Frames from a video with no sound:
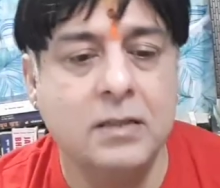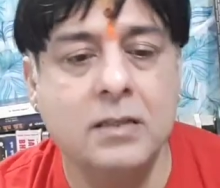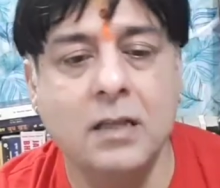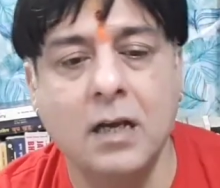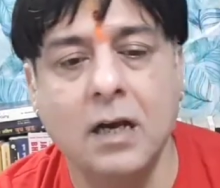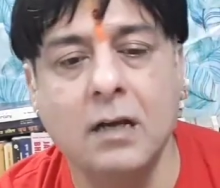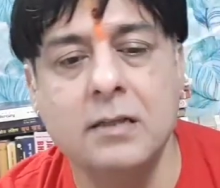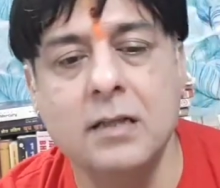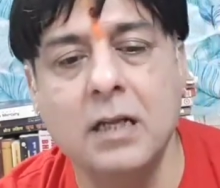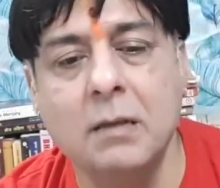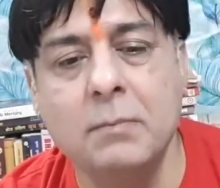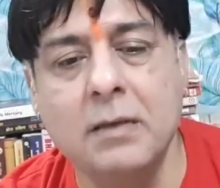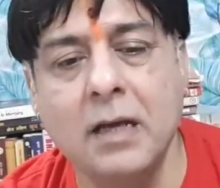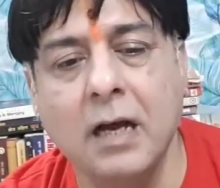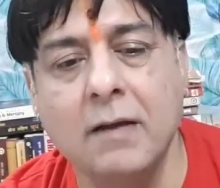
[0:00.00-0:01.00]

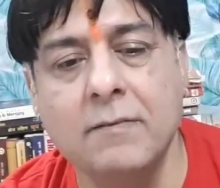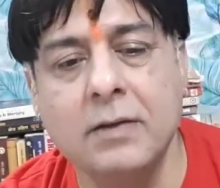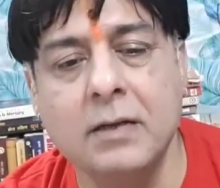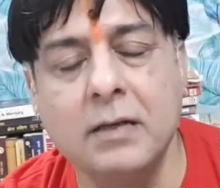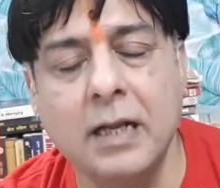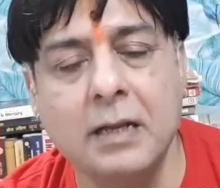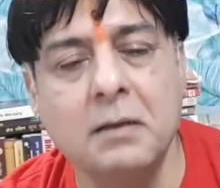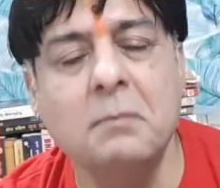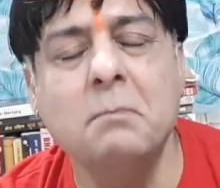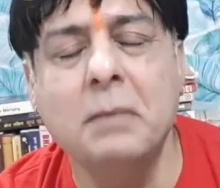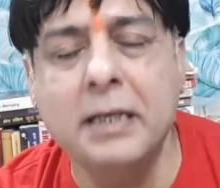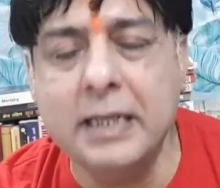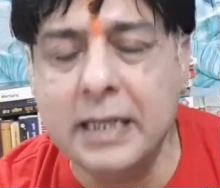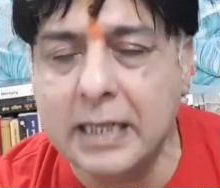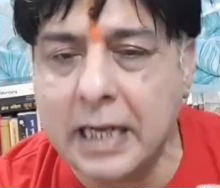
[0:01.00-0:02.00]
They'll be having like
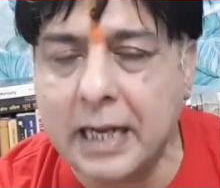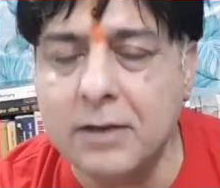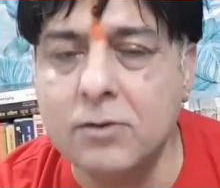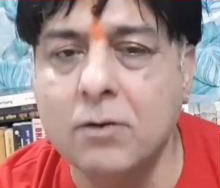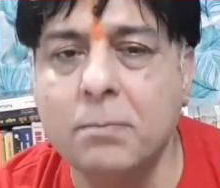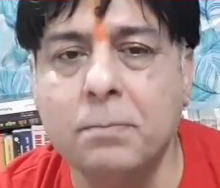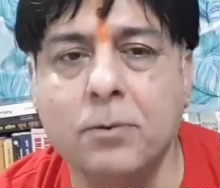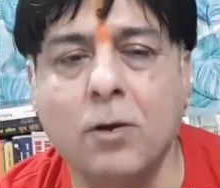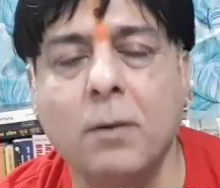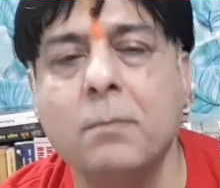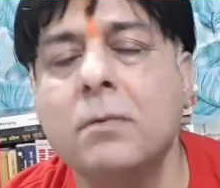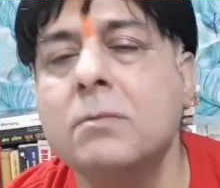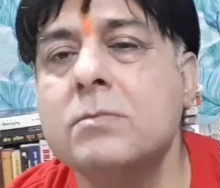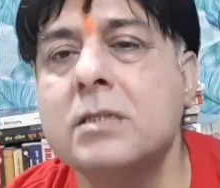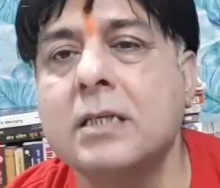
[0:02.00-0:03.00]
many kind of
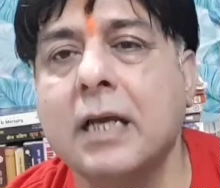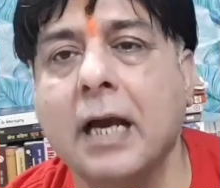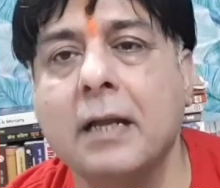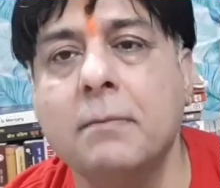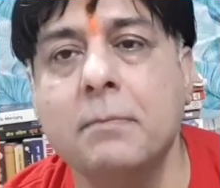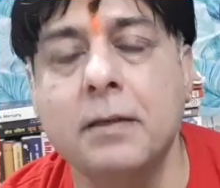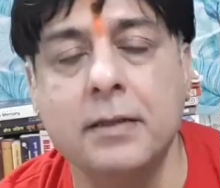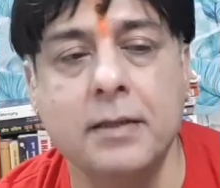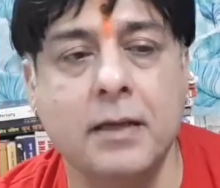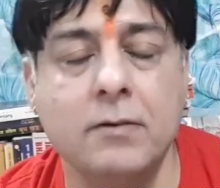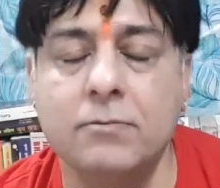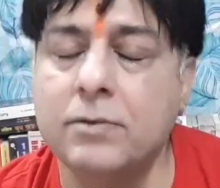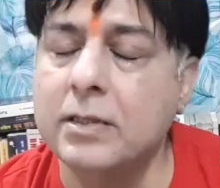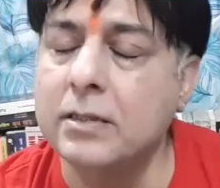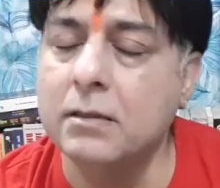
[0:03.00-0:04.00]
problems can be
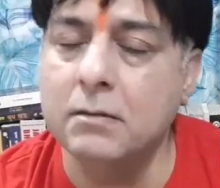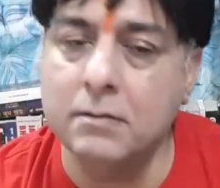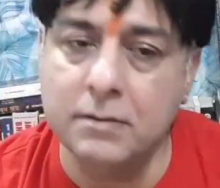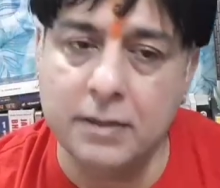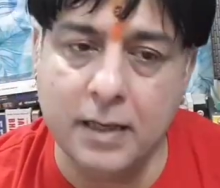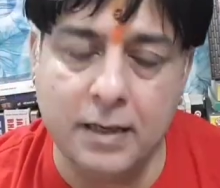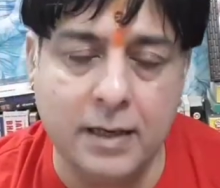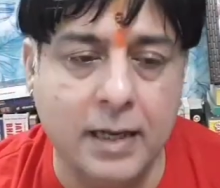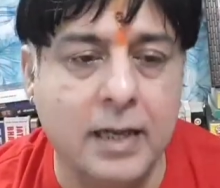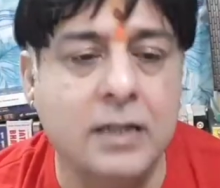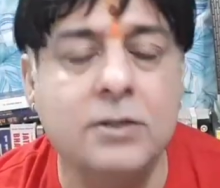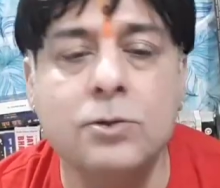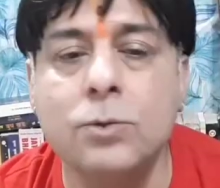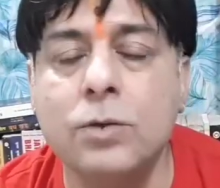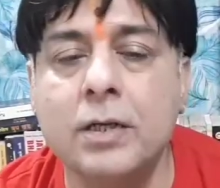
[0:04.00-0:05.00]
there with their
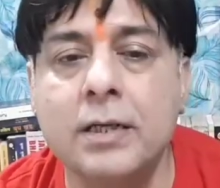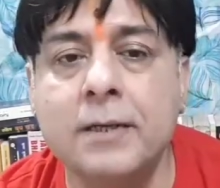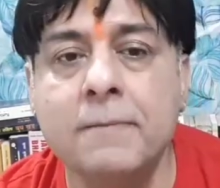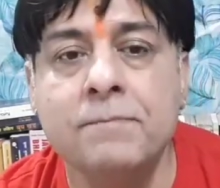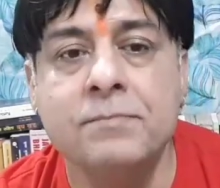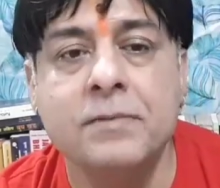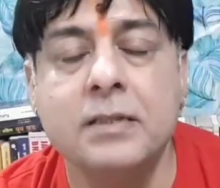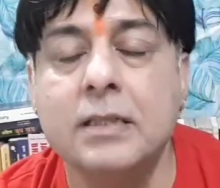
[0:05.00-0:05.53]
health only.